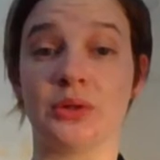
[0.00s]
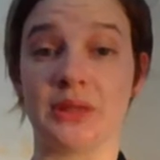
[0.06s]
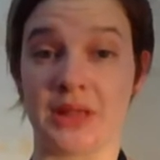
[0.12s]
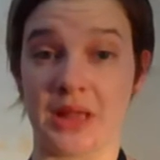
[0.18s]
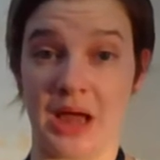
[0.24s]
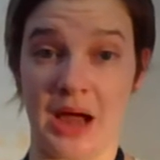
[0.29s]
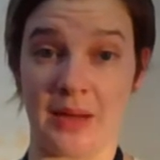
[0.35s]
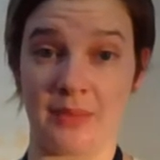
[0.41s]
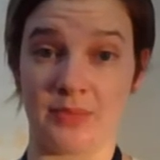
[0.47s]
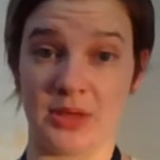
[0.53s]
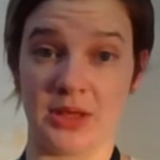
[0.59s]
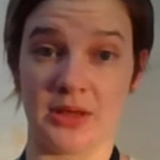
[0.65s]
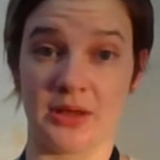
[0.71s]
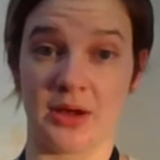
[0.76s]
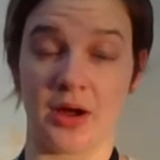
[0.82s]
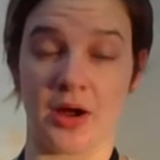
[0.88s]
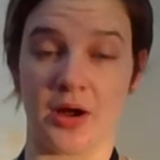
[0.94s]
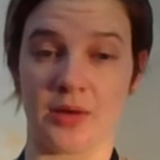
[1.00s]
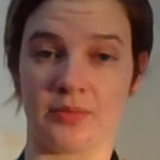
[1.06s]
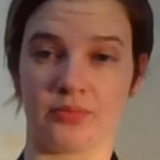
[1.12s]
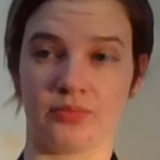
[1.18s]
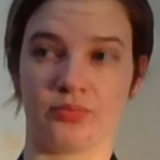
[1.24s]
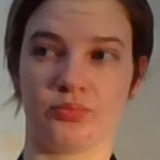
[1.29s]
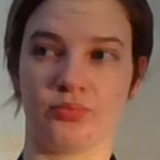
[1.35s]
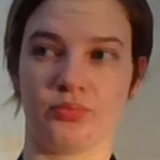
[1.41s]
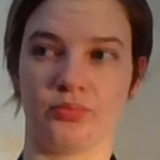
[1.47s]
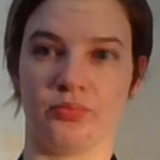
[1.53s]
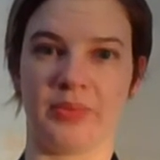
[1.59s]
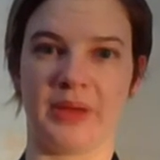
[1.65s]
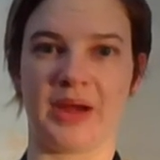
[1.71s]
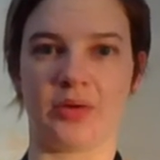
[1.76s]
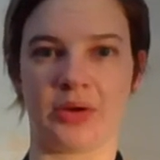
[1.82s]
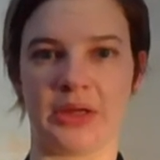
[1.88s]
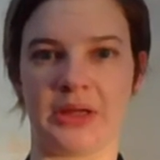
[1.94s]
not be
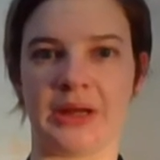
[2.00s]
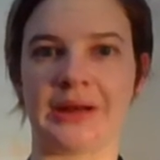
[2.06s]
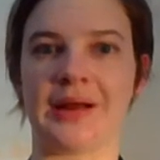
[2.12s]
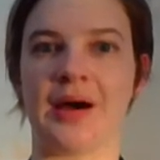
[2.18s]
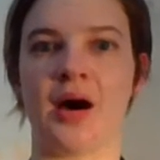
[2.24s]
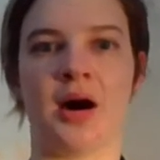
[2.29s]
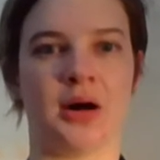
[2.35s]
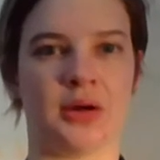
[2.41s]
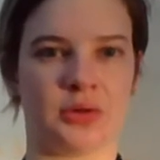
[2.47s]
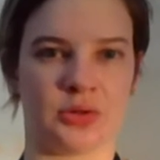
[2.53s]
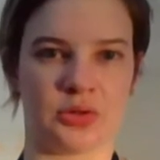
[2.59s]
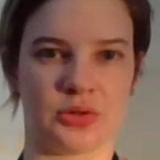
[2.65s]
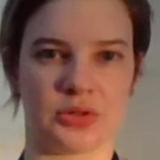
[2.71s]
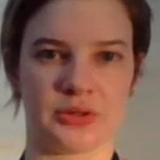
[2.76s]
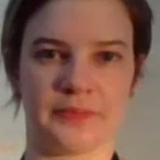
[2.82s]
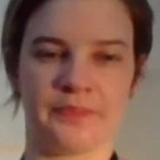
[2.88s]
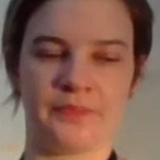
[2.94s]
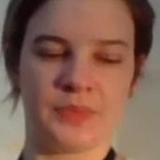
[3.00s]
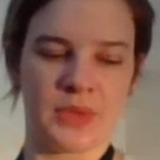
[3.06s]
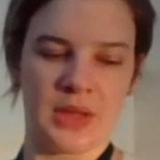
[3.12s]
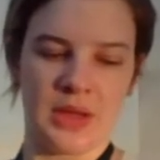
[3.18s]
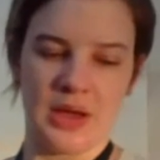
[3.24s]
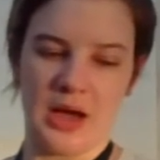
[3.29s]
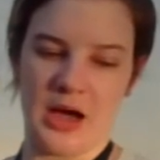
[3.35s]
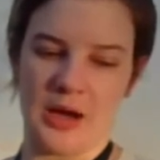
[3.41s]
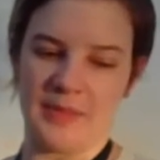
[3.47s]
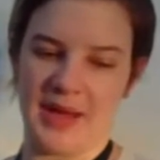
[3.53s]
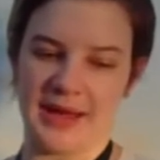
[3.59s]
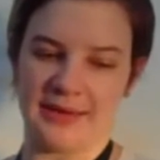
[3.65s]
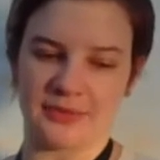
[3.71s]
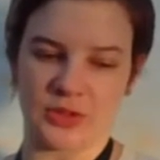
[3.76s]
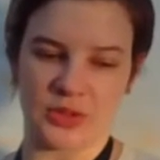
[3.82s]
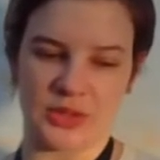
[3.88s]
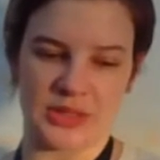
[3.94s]
buried and honored
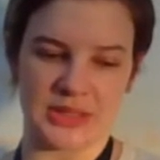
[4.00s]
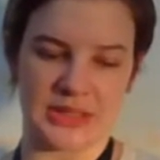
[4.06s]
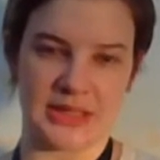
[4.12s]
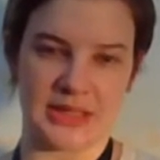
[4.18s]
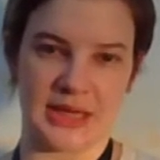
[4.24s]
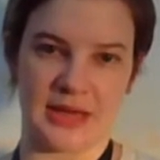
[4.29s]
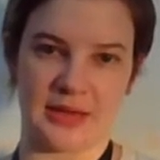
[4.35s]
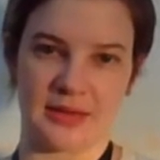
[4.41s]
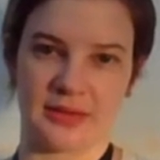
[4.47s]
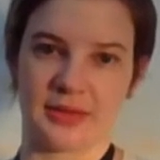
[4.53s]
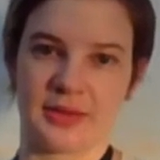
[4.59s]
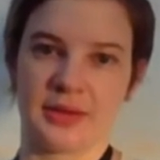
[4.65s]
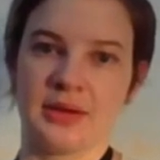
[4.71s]
after his death.